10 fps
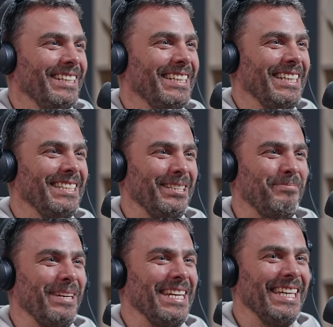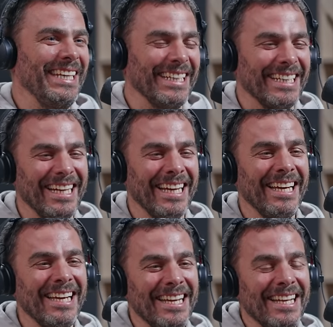an easy being
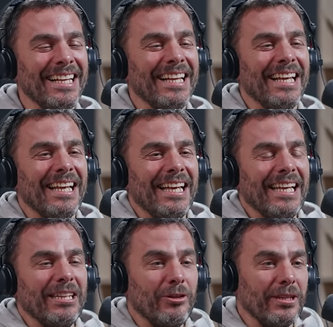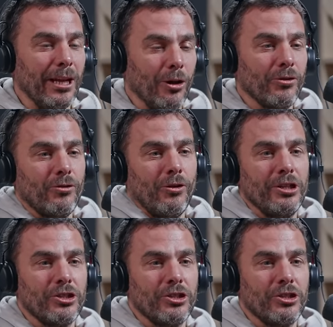the long story